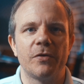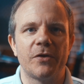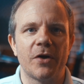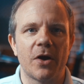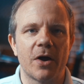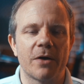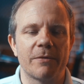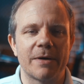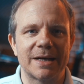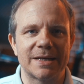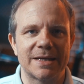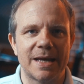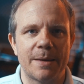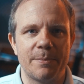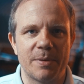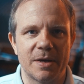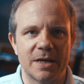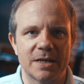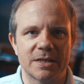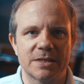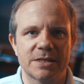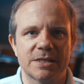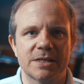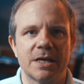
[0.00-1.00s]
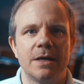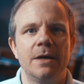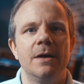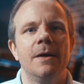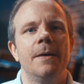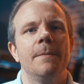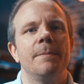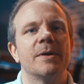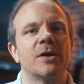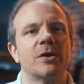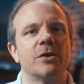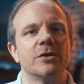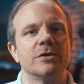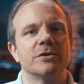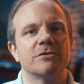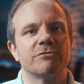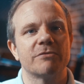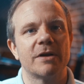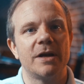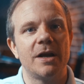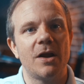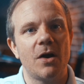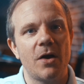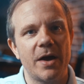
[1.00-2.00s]
direct debits, because
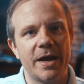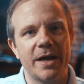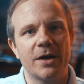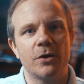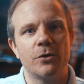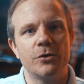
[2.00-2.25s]
relying